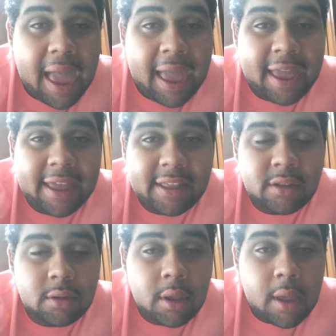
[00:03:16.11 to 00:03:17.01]

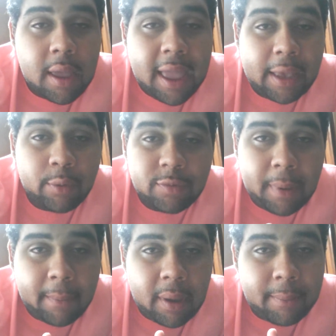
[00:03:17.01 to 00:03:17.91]
And it was
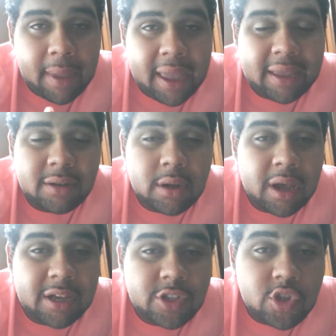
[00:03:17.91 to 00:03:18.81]
by my man,
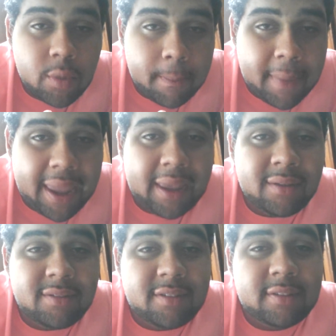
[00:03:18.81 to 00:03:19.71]

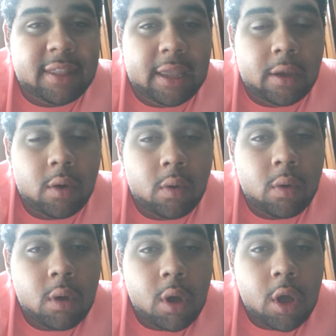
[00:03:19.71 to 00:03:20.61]
Jermaine Steele,
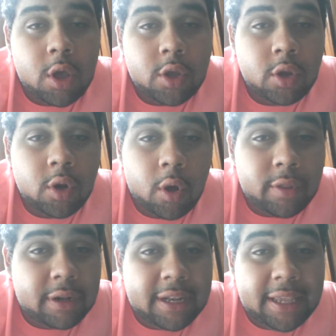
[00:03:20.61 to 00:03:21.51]
you know,
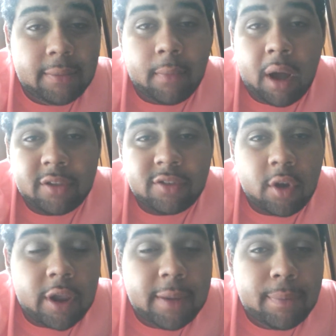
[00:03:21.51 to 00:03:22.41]
the lead
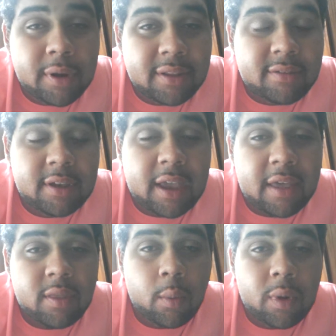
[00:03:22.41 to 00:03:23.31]
monster. He put it
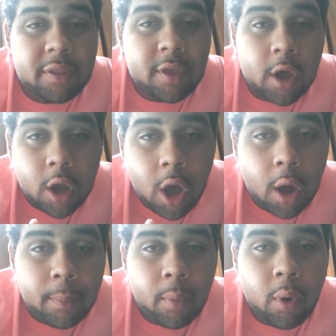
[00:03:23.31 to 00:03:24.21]
together with a
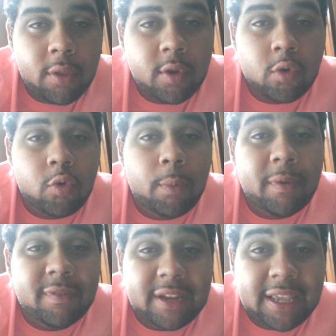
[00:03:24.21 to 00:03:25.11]
couple other group
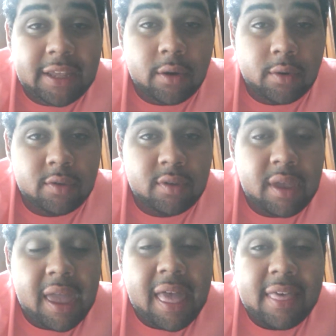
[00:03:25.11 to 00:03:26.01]
of leaders
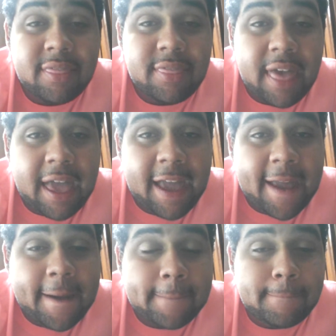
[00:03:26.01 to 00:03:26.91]

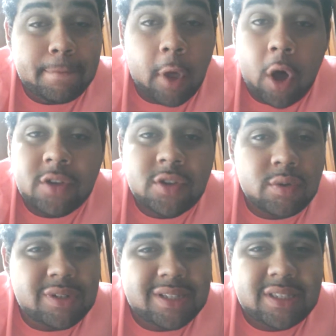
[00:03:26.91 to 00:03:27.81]
that
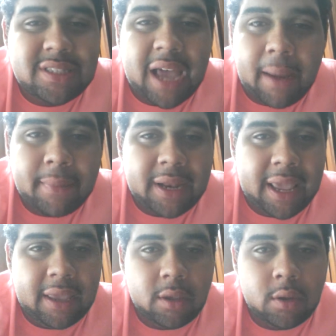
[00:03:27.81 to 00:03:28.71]
also just
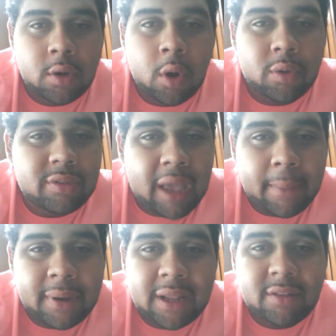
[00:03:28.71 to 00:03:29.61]
dominate
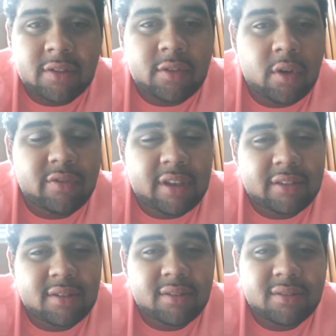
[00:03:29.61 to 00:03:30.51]
the search
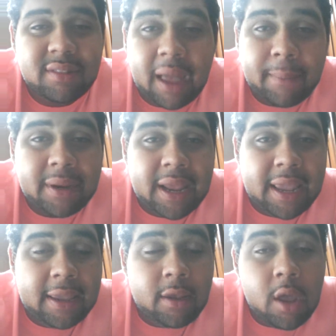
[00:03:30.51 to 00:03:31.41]
engines,
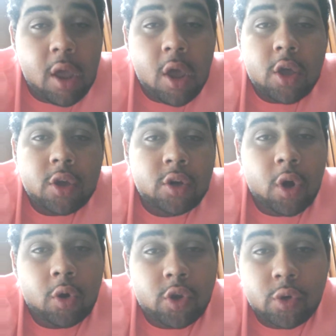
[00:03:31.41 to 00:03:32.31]
dominate, you
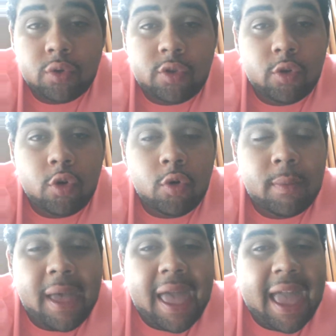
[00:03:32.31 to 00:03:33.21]
know,
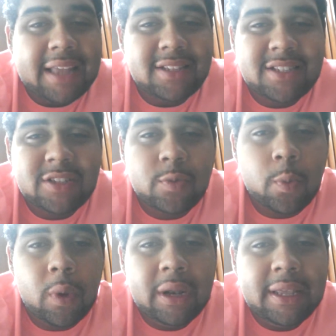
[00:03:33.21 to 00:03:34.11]
YouTube, and
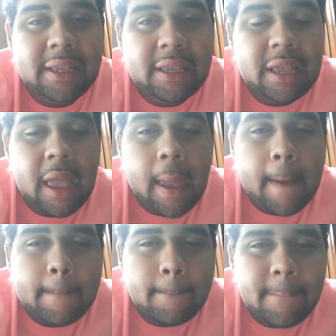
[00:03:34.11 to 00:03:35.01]
just really
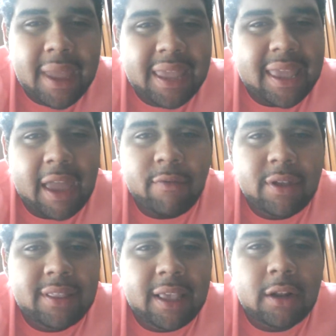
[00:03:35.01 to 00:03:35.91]
make
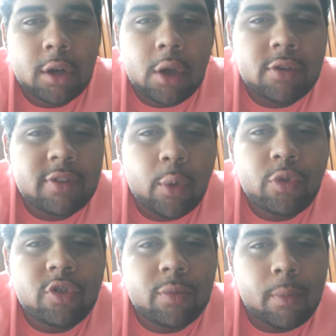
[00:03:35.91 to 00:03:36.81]
everything look so
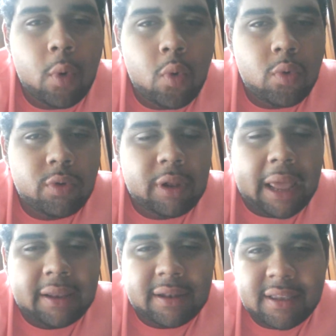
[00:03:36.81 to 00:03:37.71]
smooth.
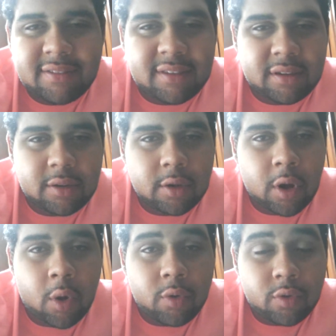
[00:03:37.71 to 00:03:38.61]
Like, listen, you
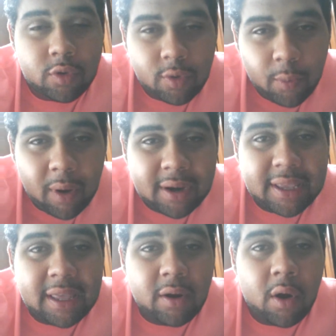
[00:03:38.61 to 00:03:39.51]
know, you want to
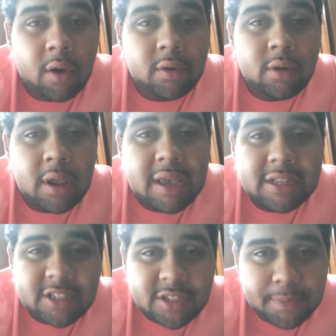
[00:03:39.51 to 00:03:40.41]
get on,
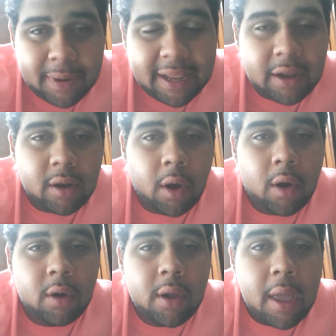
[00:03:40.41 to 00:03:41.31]
just play
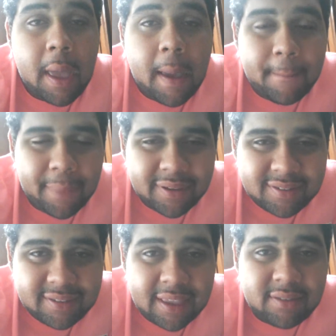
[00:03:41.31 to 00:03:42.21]
along, but
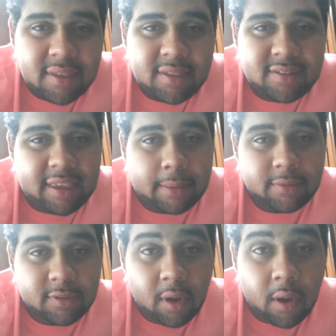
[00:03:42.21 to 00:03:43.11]
stick to the
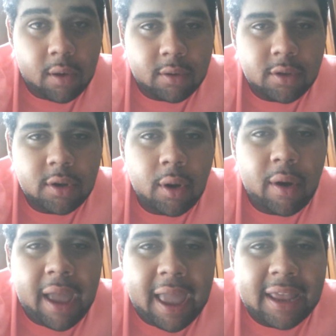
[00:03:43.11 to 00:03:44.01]
same song, you
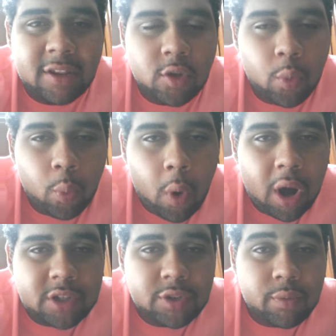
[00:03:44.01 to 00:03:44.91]
know, and you
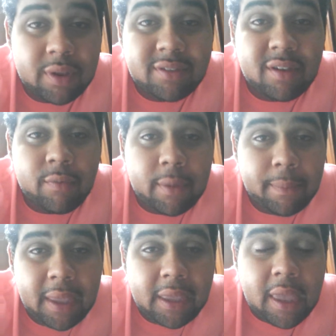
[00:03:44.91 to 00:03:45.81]
wash, rinse, and
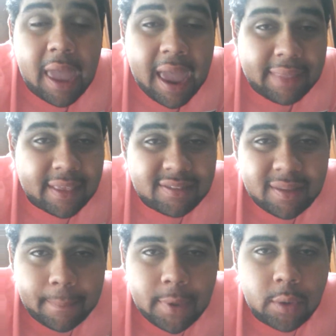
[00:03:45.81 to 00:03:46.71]
repeat. And that's
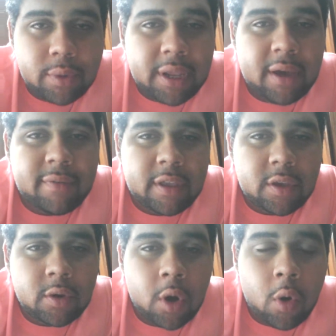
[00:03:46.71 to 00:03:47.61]
the beauty of it,
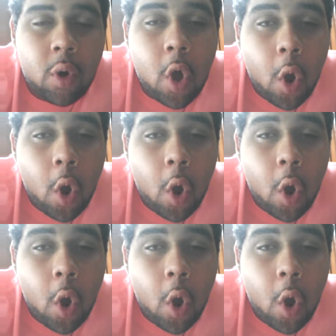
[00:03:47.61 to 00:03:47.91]
you know.